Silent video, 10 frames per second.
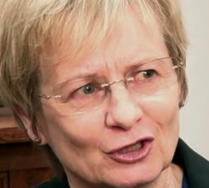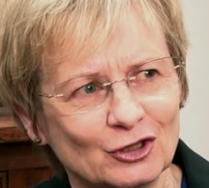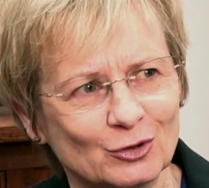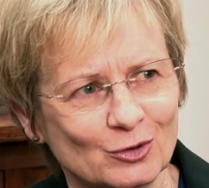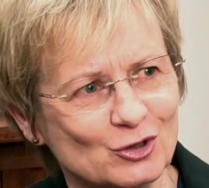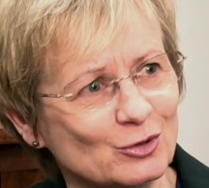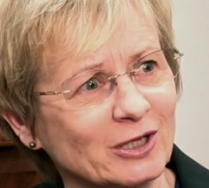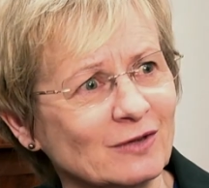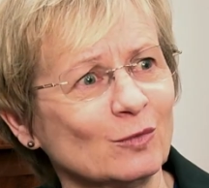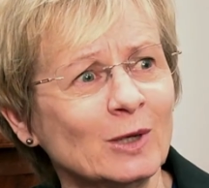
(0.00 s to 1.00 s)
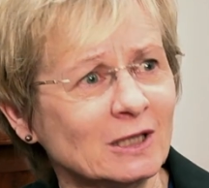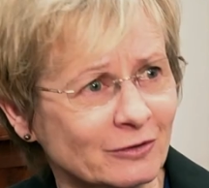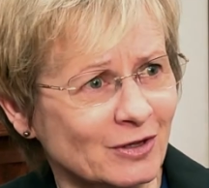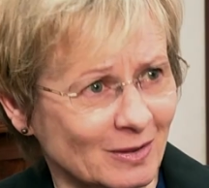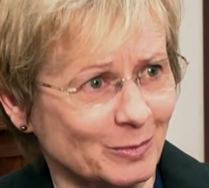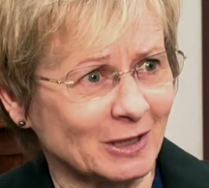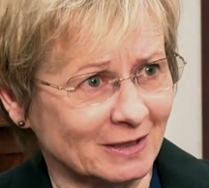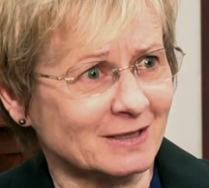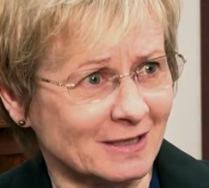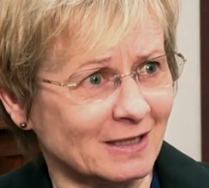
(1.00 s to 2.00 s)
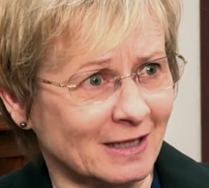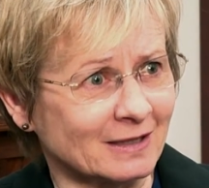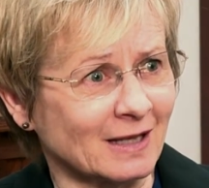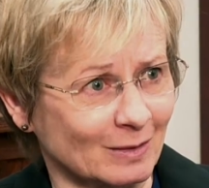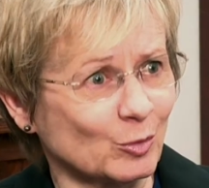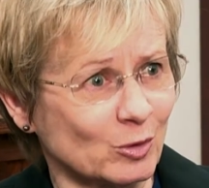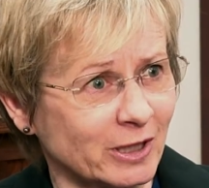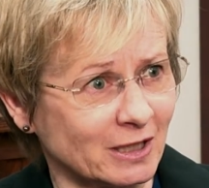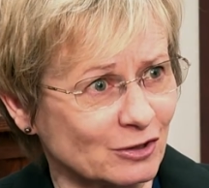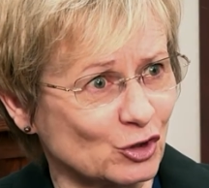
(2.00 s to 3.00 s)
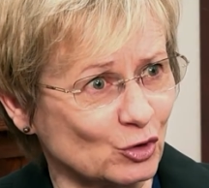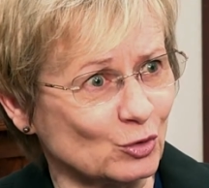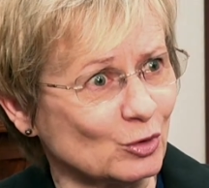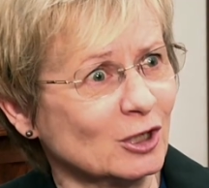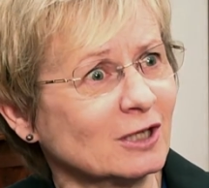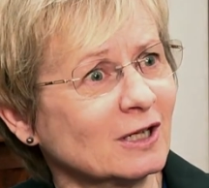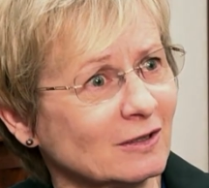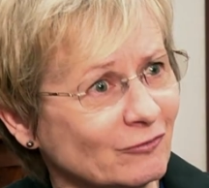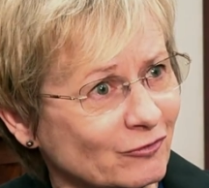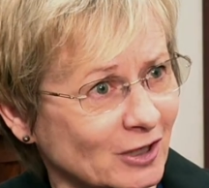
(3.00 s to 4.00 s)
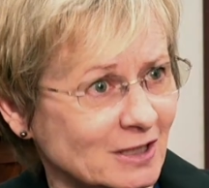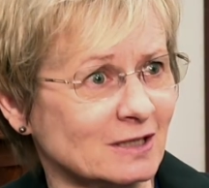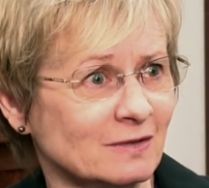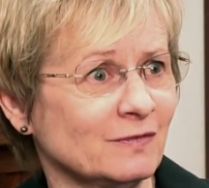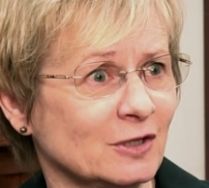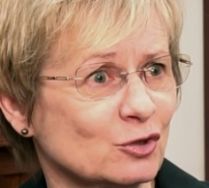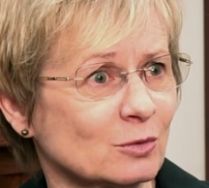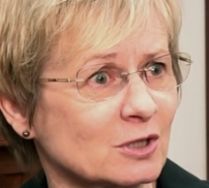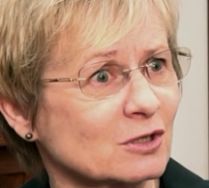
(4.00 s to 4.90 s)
the strength of will or the ability at that point to confront individuals.